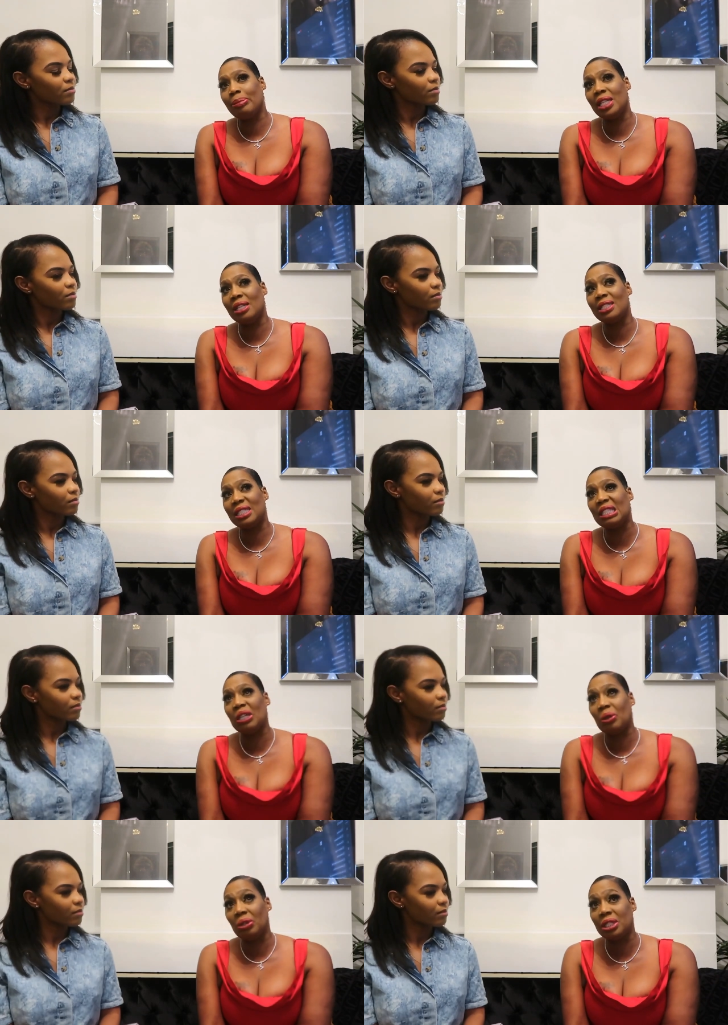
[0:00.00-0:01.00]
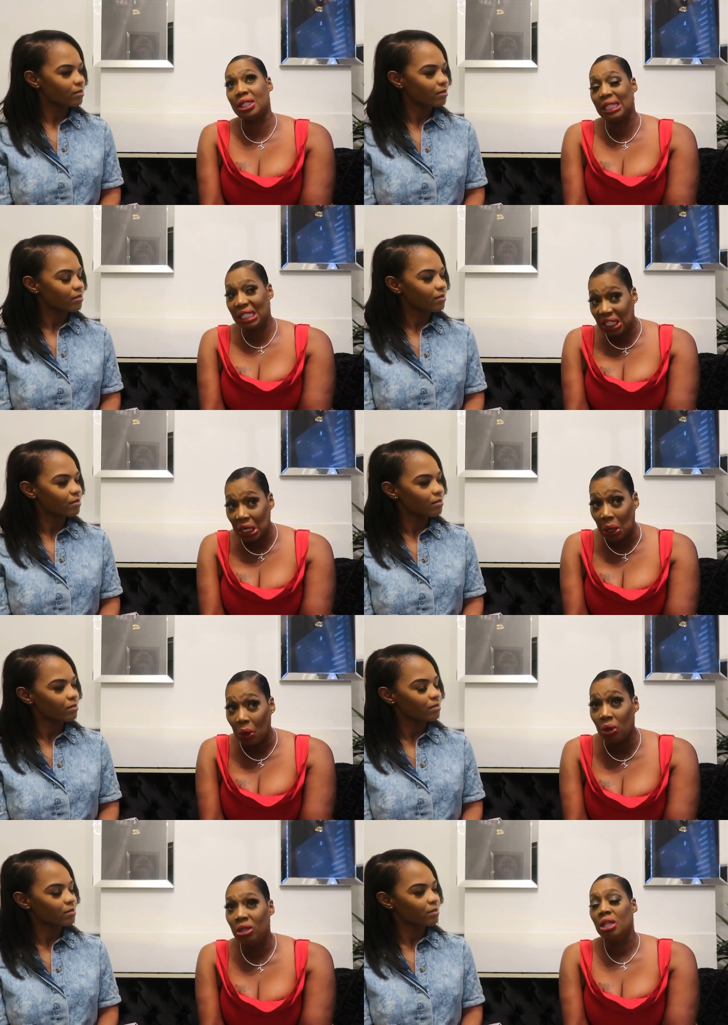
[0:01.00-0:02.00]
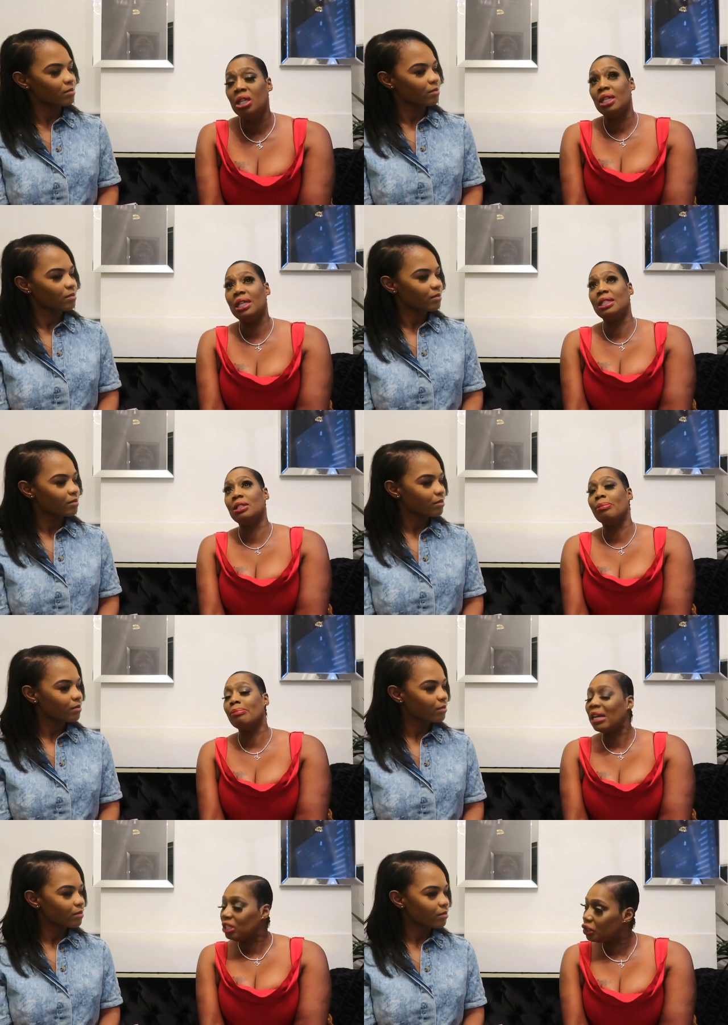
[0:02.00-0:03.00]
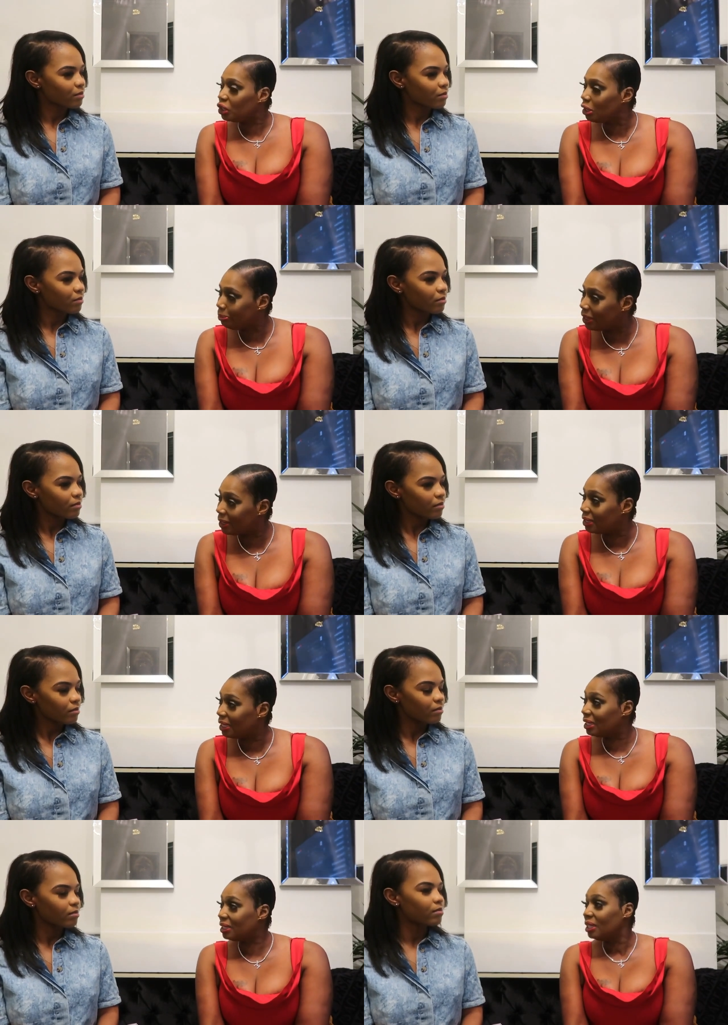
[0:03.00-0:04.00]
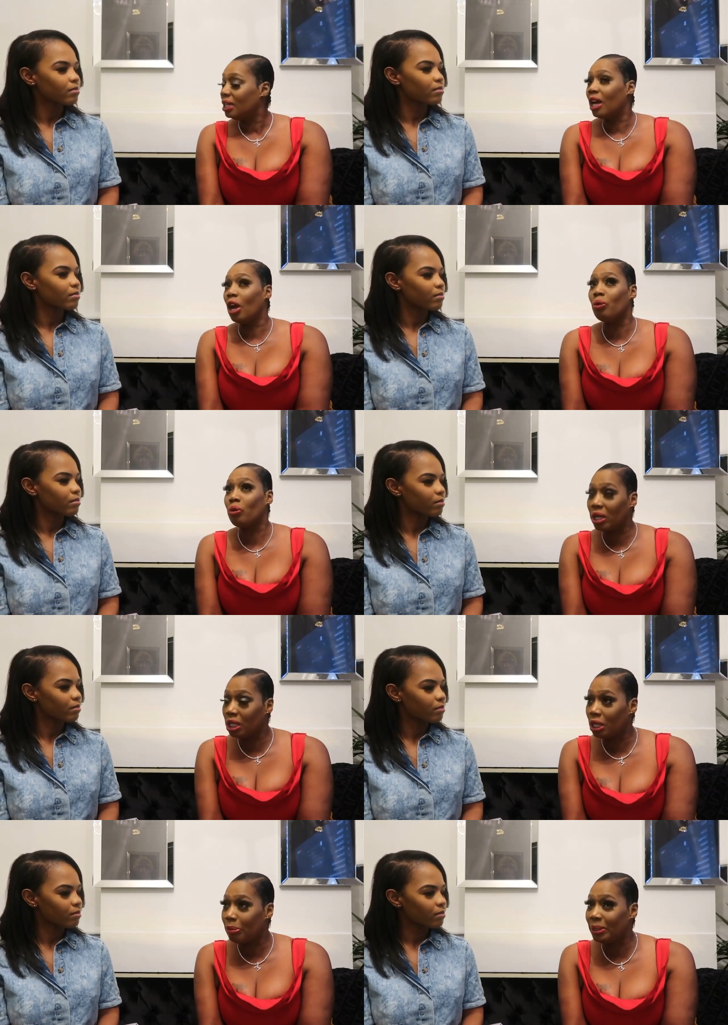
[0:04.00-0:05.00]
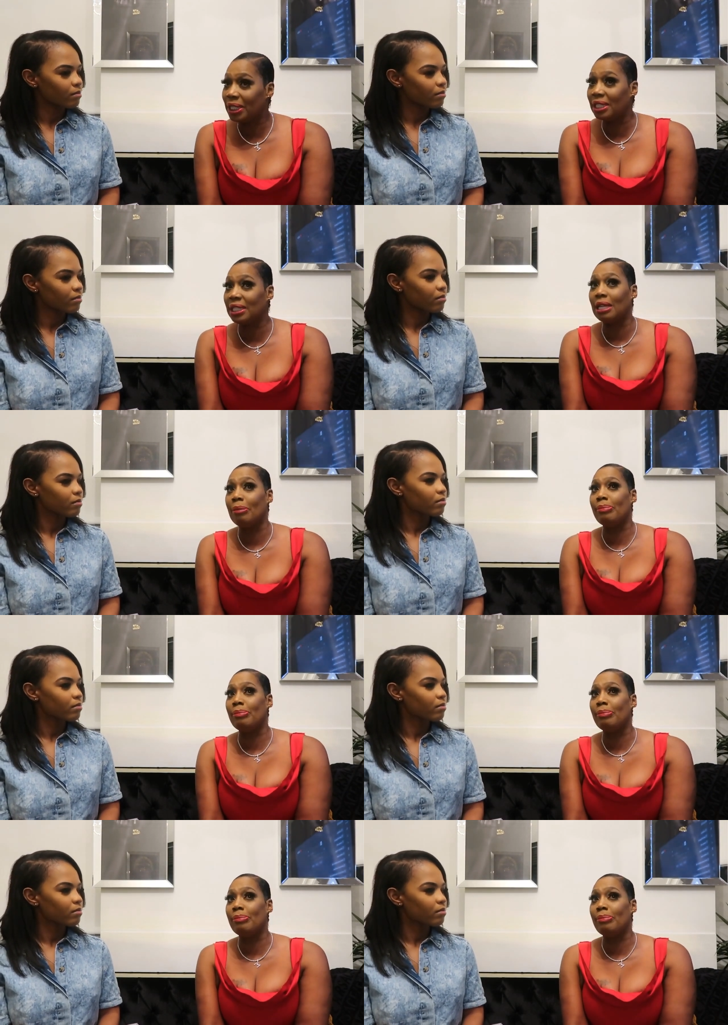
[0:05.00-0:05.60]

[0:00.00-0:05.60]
Speaker 1: being a CEO, CEO is to managing your business mm -hmm. and running your business and